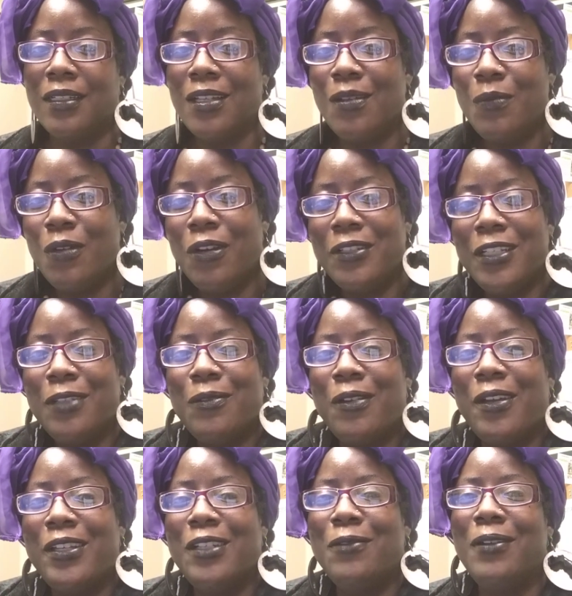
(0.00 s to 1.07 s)
Good morning,
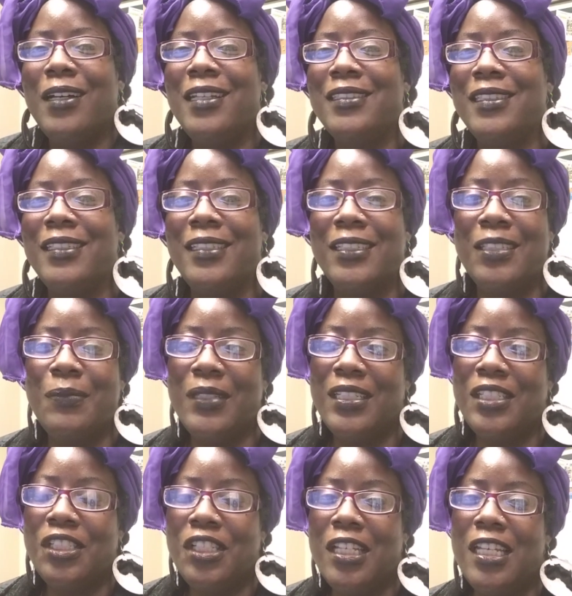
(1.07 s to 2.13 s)
Royal Ones. This is
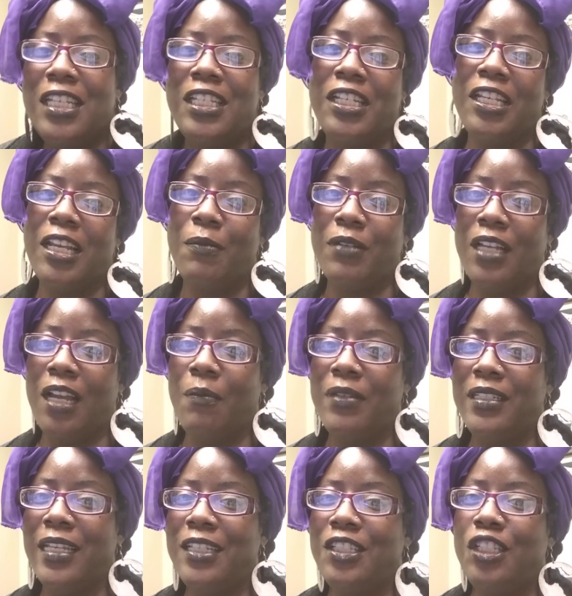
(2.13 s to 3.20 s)
Miss Gigi. I'm
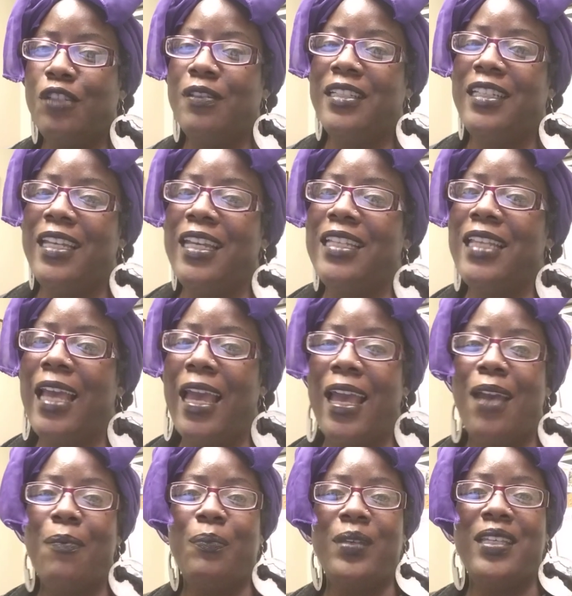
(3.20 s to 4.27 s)
coming at you again.
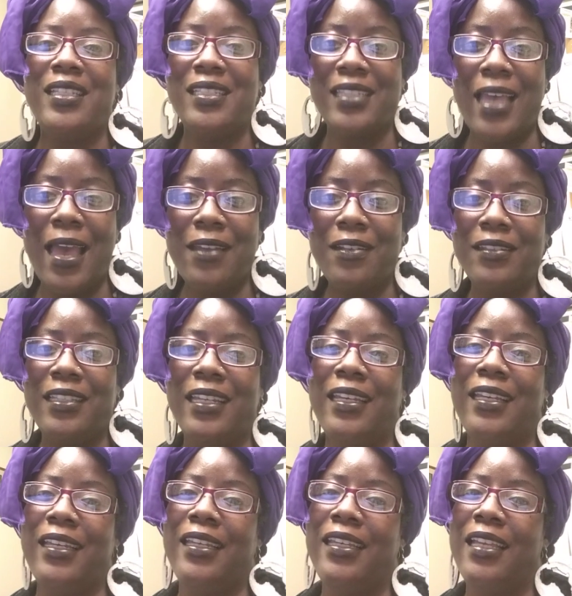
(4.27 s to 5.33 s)
Happy
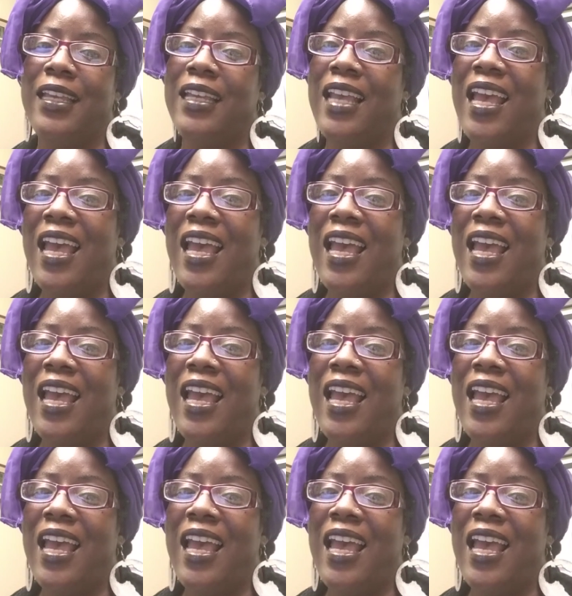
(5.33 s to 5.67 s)
Saturday.